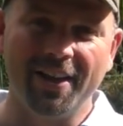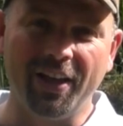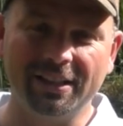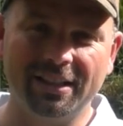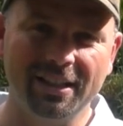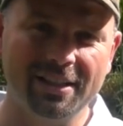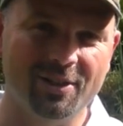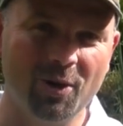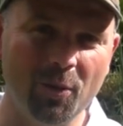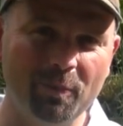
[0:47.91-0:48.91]
that day has
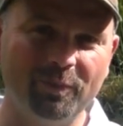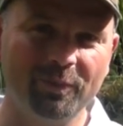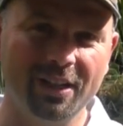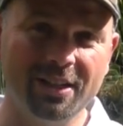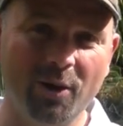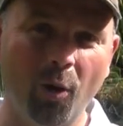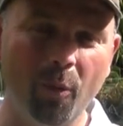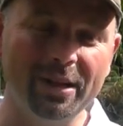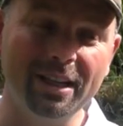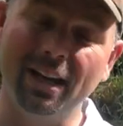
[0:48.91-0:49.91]
come. He's
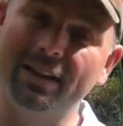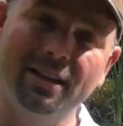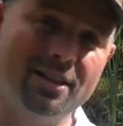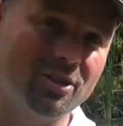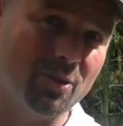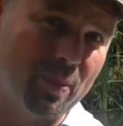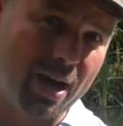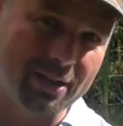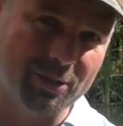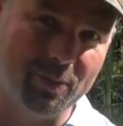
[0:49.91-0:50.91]
caught me and he's
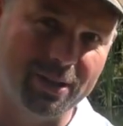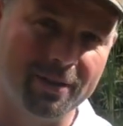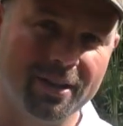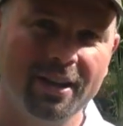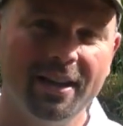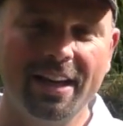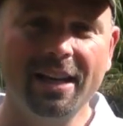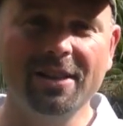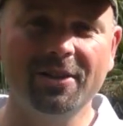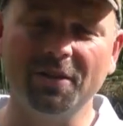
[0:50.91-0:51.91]
surpassed me.
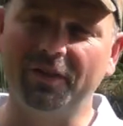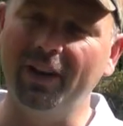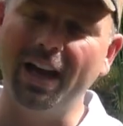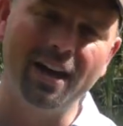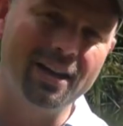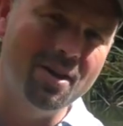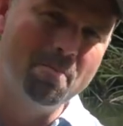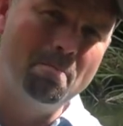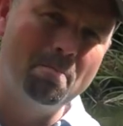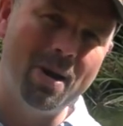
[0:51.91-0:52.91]
He's going to fly
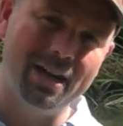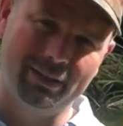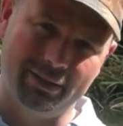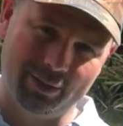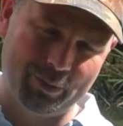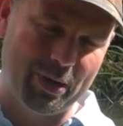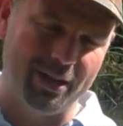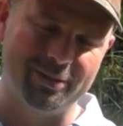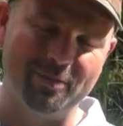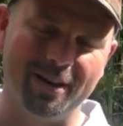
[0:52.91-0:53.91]
miles
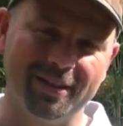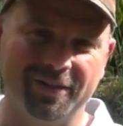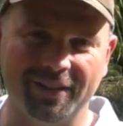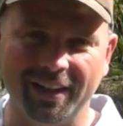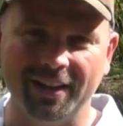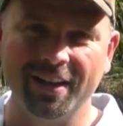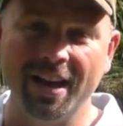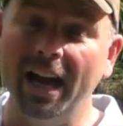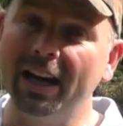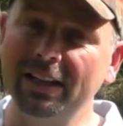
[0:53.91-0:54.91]
past my figure.
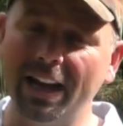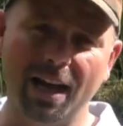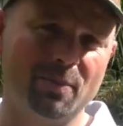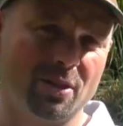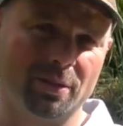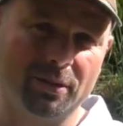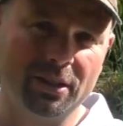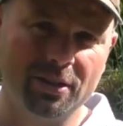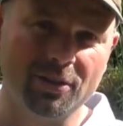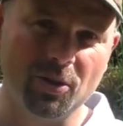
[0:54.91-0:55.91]
And he
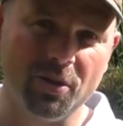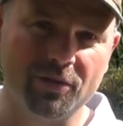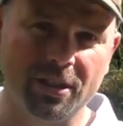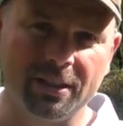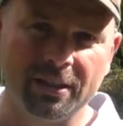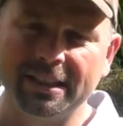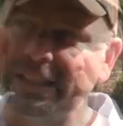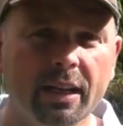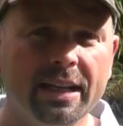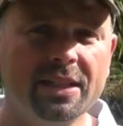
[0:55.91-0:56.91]
absolutely deserves it.
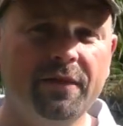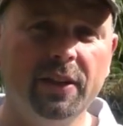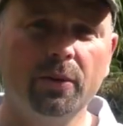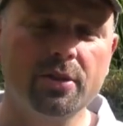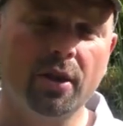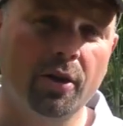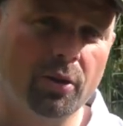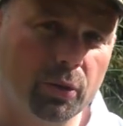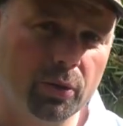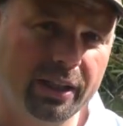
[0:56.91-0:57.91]
His videos are
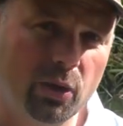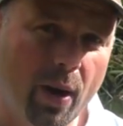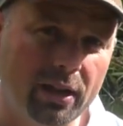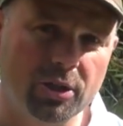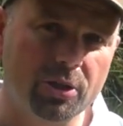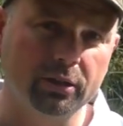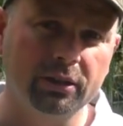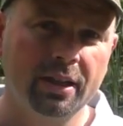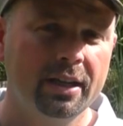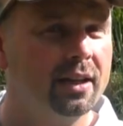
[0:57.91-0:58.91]
not only well
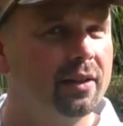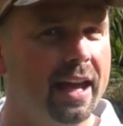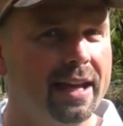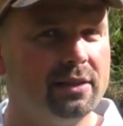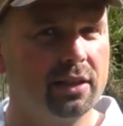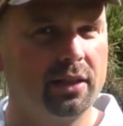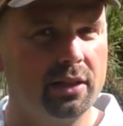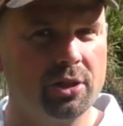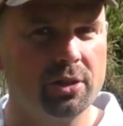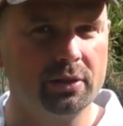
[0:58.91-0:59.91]
shot, they're
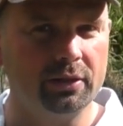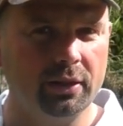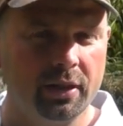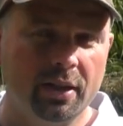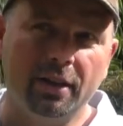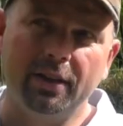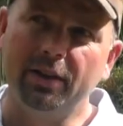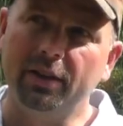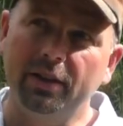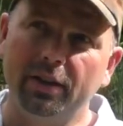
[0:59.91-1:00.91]
educational,
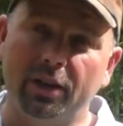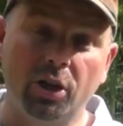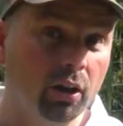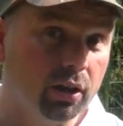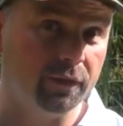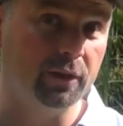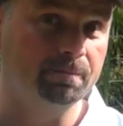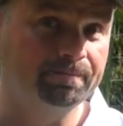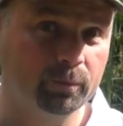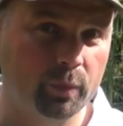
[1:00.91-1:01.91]
they're colourful
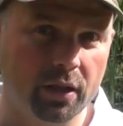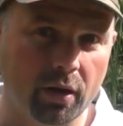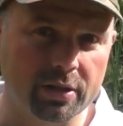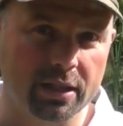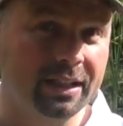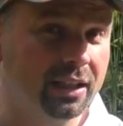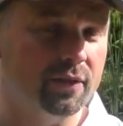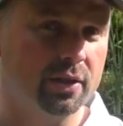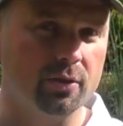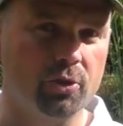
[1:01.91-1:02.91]
because he
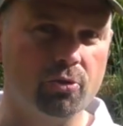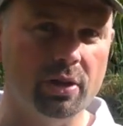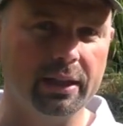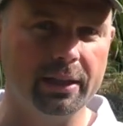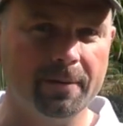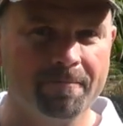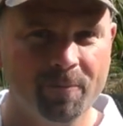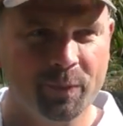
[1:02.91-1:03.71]
lives in Australia